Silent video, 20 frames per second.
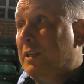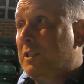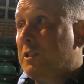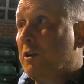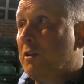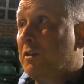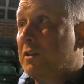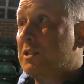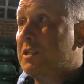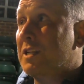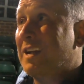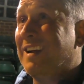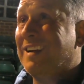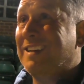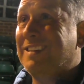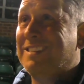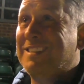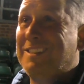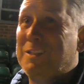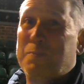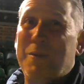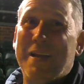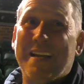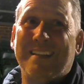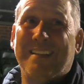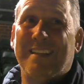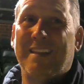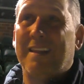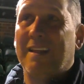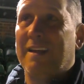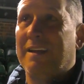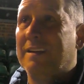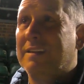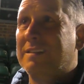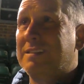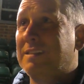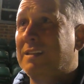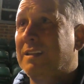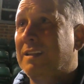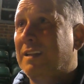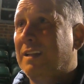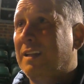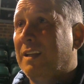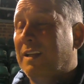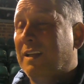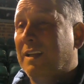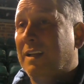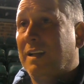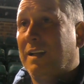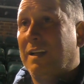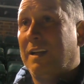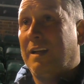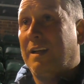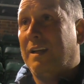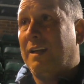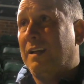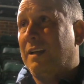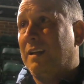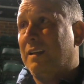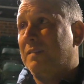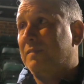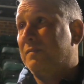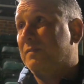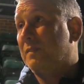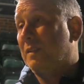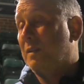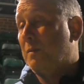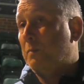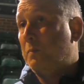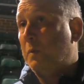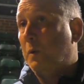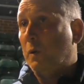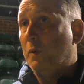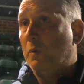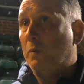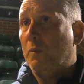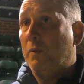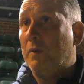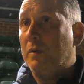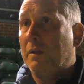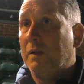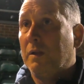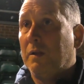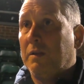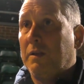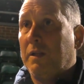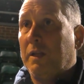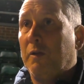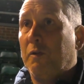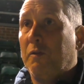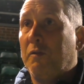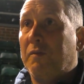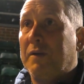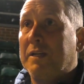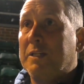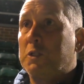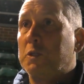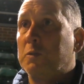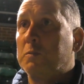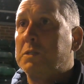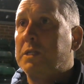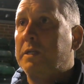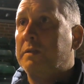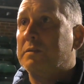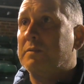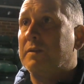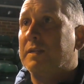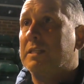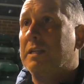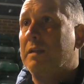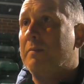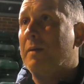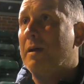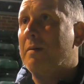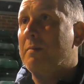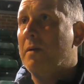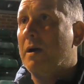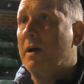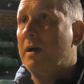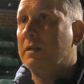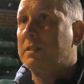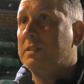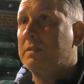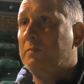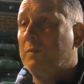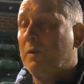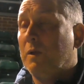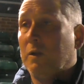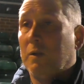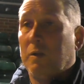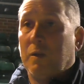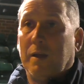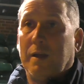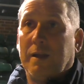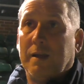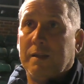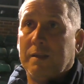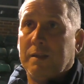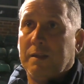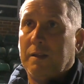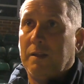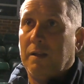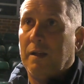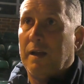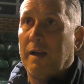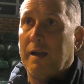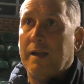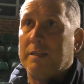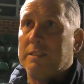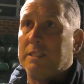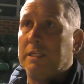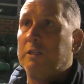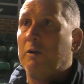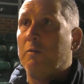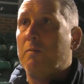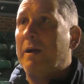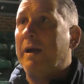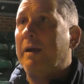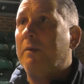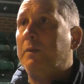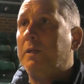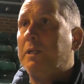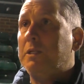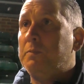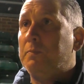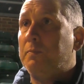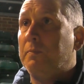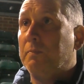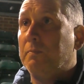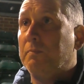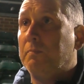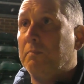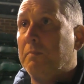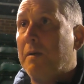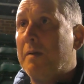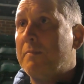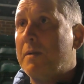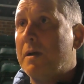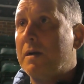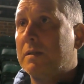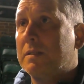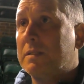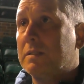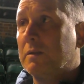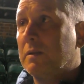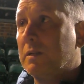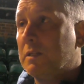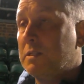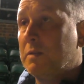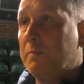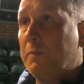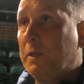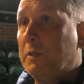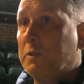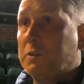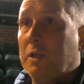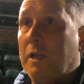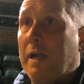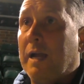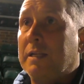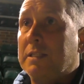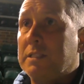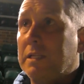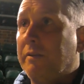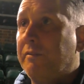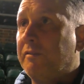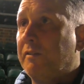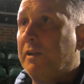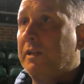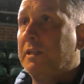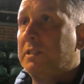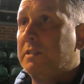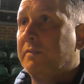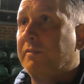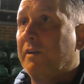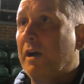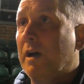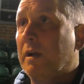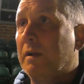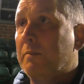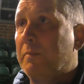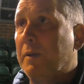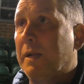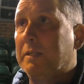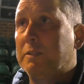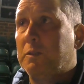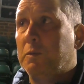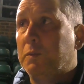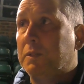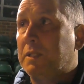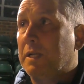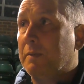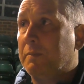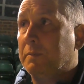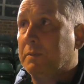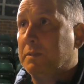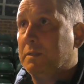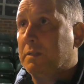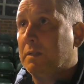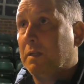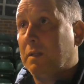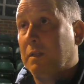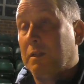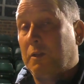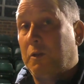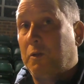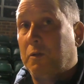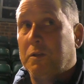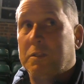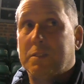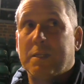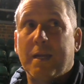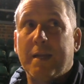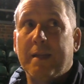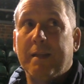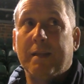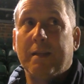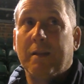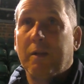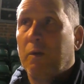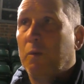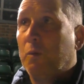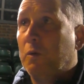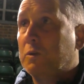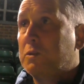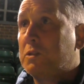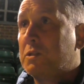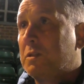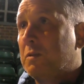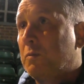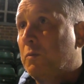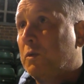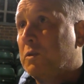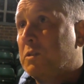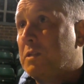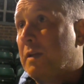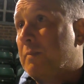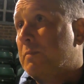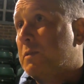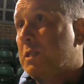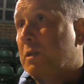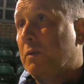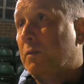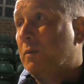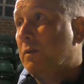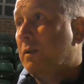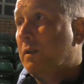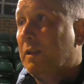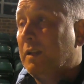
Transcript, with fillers: he's got the second, he's made the third. Um, but, but, you know, we've had some teams who actually man marked him, and I actually don't mind when he's man Mart. I said because it actually frees Devan and Brad up, which happened the other day. And once once them two,